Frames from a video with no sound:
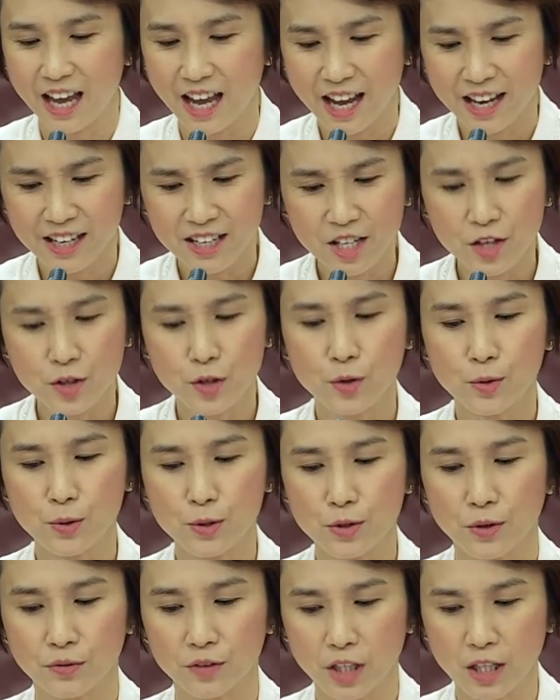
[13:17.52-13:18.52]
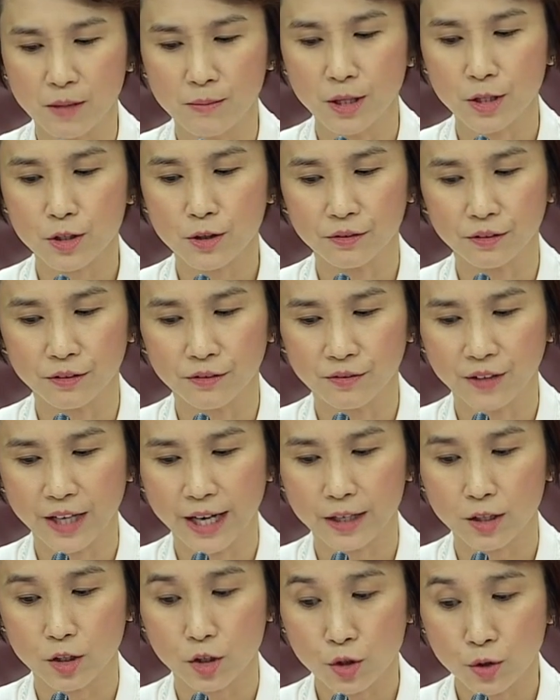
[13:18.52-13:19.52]
any use of the image of the
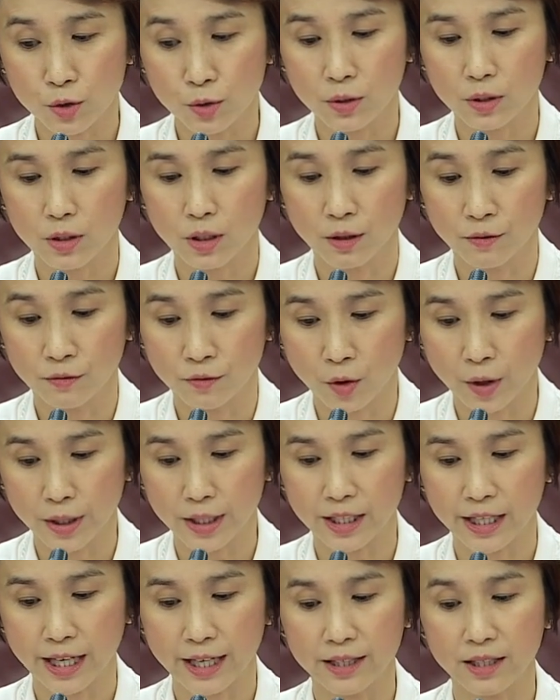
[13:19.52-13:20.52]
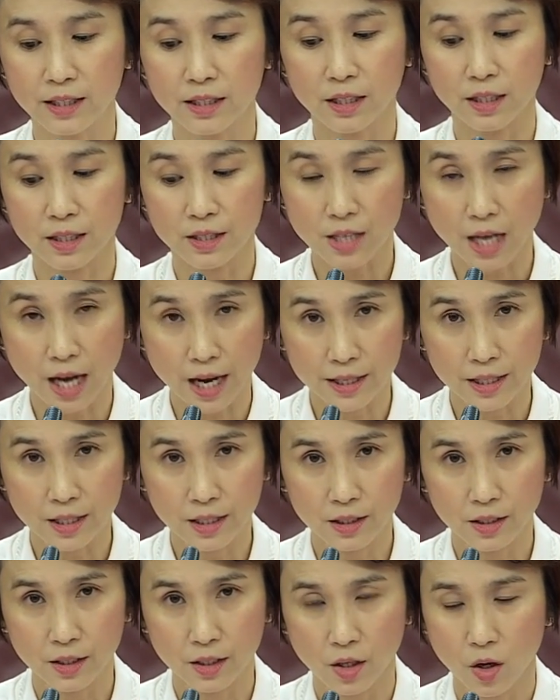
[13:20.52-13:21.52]
flag should avoid getting the
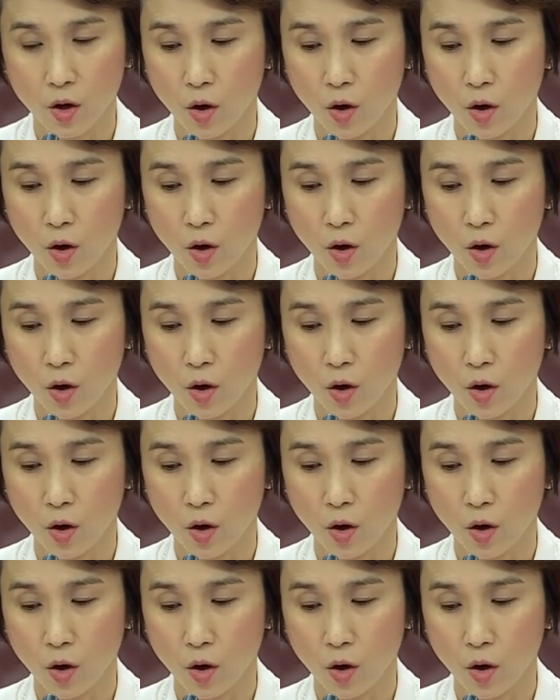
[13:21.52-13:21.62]
attire